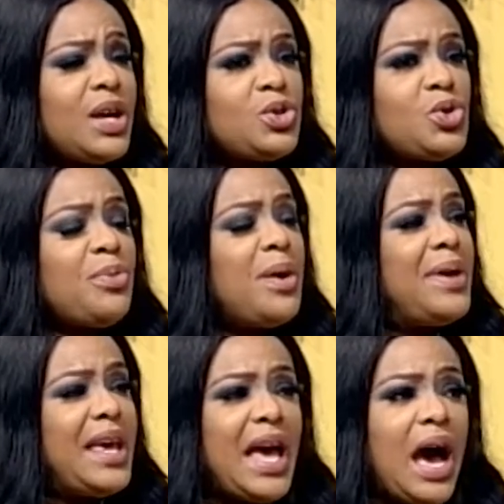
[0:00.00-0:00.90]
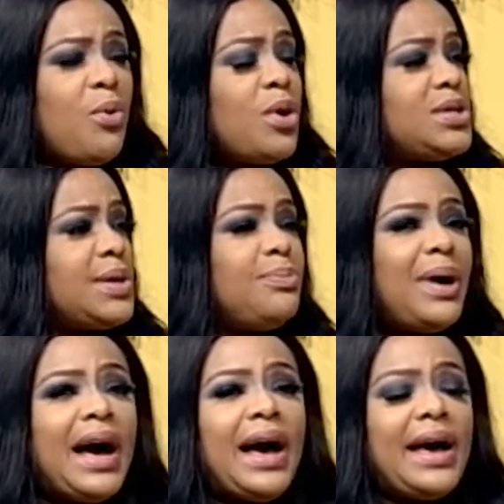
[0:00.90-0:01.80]
So maybe I want to
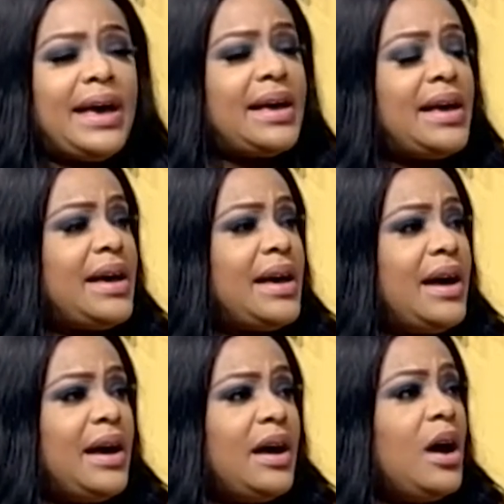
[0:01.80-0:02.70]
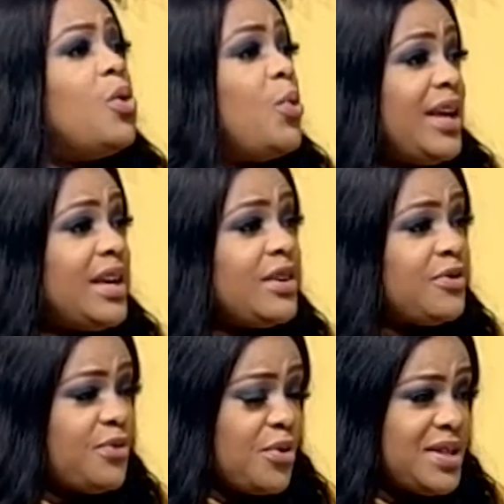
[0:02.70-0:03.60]
buy a wig,
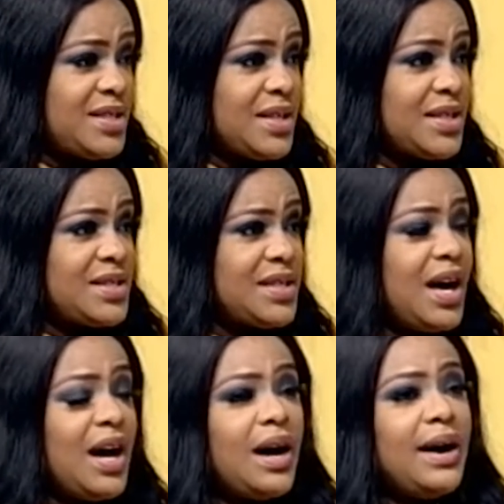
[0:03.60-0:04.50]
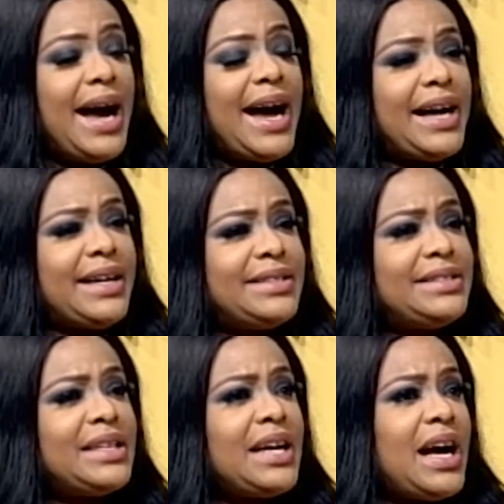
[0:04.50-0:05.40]
for instance.
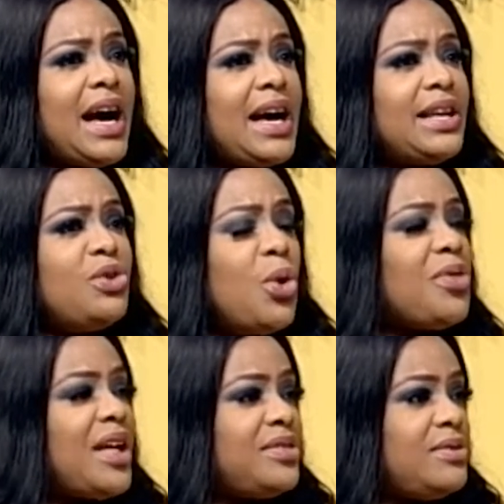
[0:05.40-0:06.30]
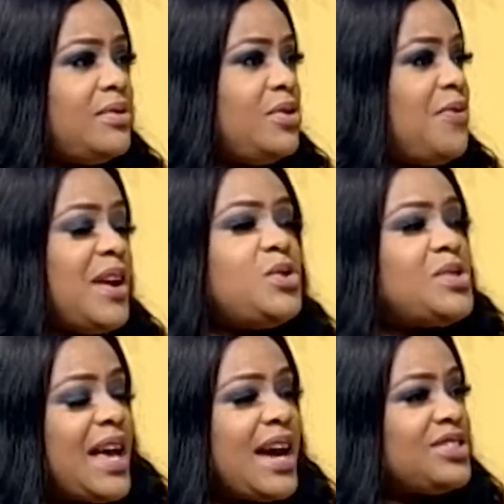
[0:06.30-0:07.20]
And I know that if I use
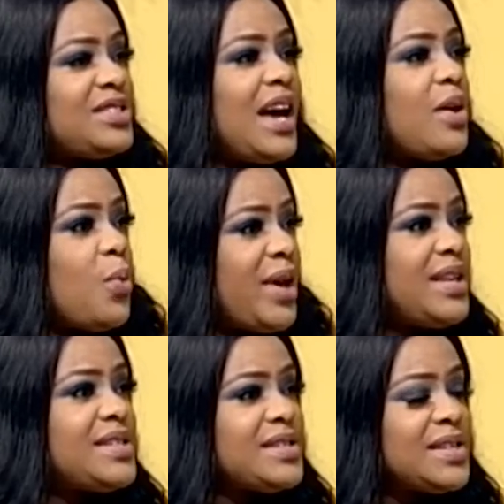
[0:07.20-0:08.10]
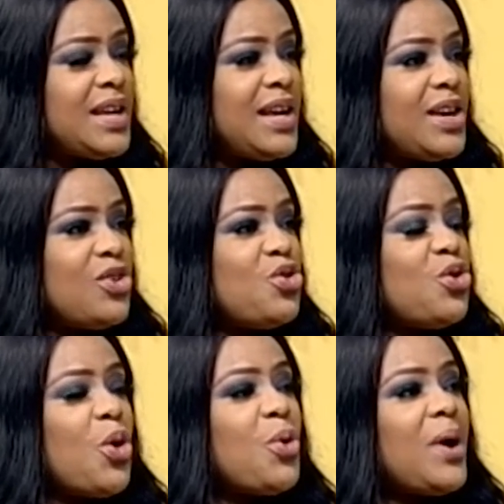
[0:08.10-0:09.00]
a hashtag wigs, you
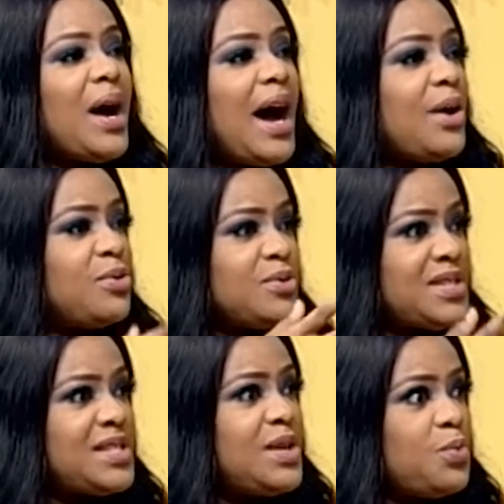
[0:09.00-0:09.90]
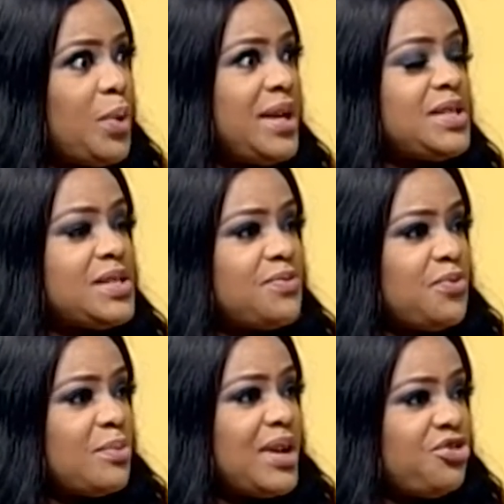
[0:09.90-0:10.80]
know, I will see wigs
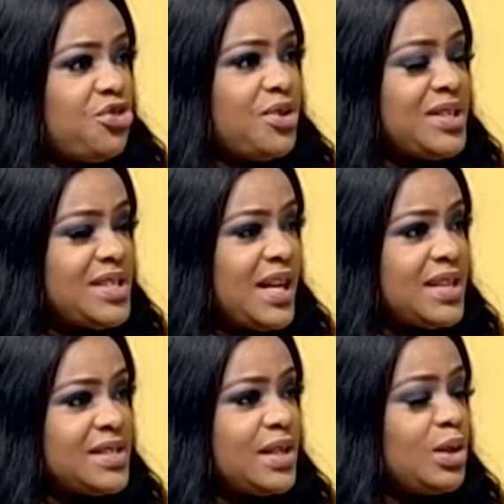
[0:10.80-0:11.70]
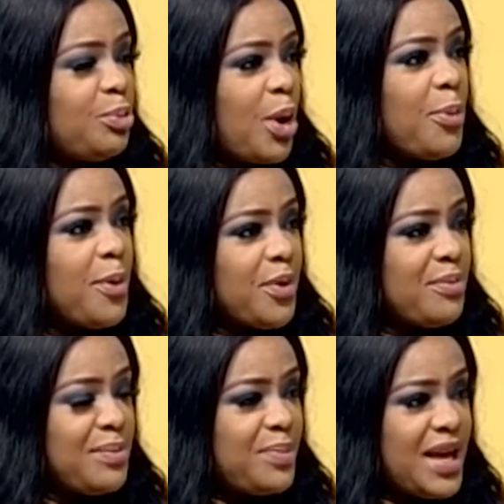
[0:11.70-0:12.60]
from Nigerian sellers. They will pop up on
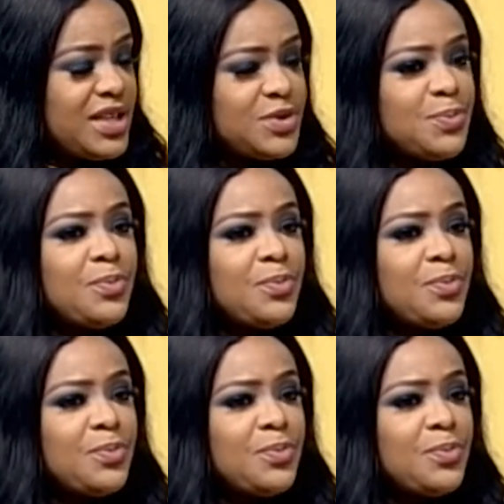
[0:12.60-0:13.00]
my page.